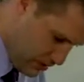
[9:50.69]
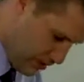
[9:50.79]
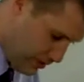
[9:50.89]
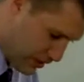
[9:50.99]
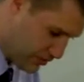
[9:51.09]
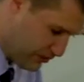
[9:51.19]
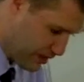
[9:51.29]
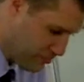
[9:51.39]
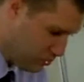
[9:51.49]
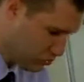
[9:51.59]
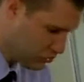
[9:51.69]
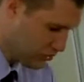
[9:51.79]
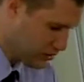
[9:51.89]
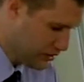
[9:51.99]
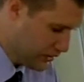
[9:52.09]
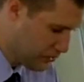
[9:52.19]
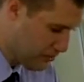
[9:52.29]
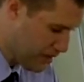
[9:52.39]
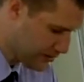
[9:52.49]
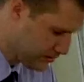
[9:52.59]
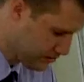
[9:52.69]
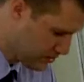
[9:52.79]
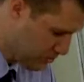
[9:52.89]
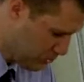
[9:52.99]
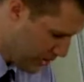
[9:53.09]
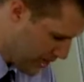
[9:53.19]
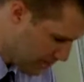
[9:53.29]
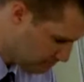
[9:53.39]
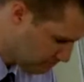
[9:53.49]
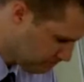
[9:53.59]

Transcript: He thinks of them also, and he reminds them to pray.